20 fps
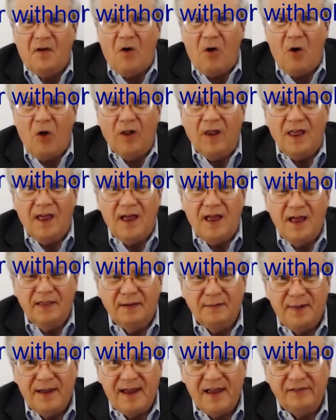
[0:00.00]
All
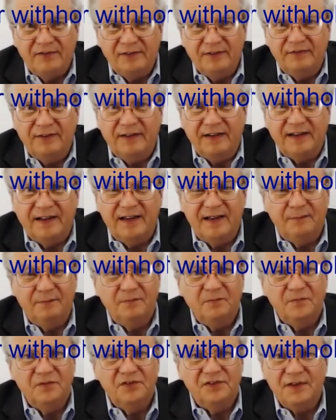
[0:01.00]
other passive
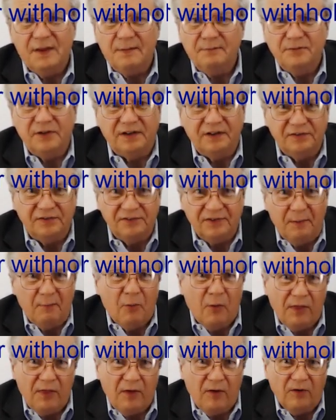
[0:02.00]
income subject to
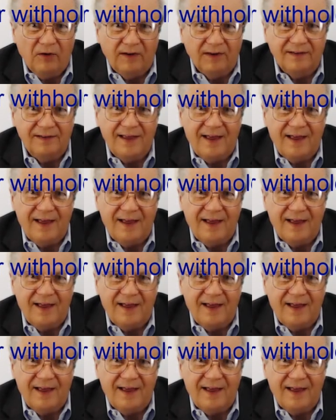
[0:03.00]
some withholding